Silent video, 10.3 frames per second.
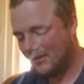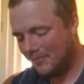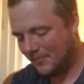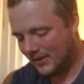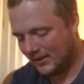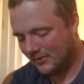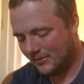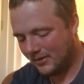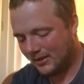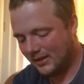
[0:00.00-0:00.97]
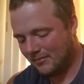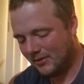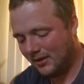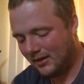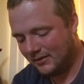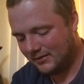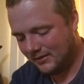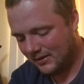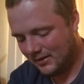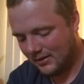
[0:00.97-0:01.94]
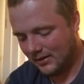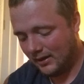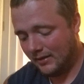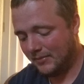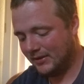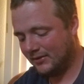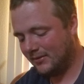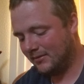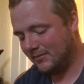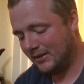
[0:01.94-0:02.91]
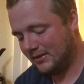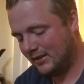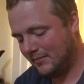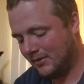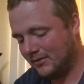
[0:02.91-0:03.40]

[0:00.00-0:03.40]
PS1 game lot, but this one was much cheaper,